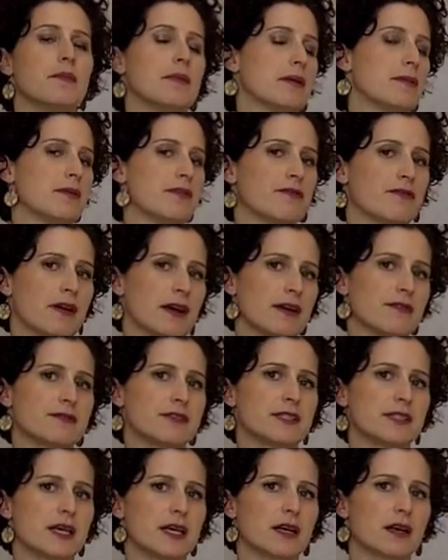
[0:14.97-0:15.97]
maybe 5
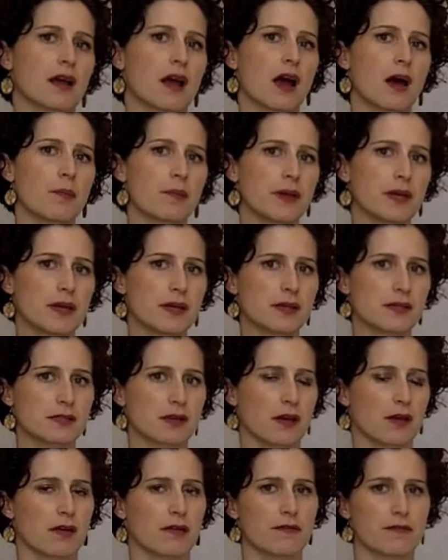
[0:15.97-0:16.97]
to 10 copies
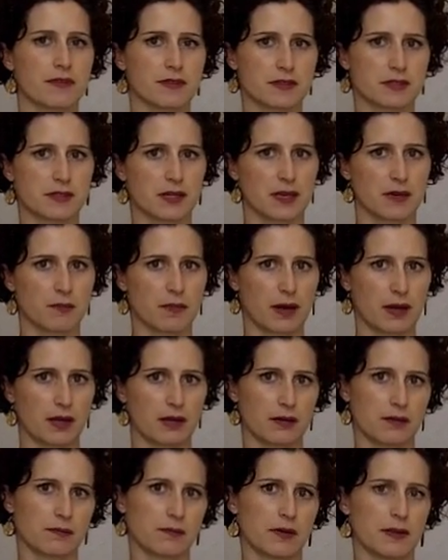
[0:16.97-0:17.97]
of the same
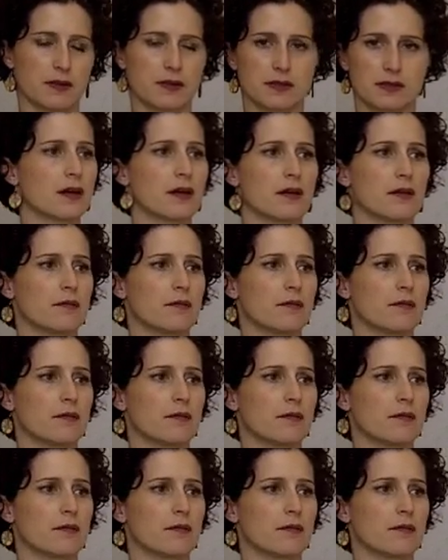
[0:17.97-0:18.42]
item and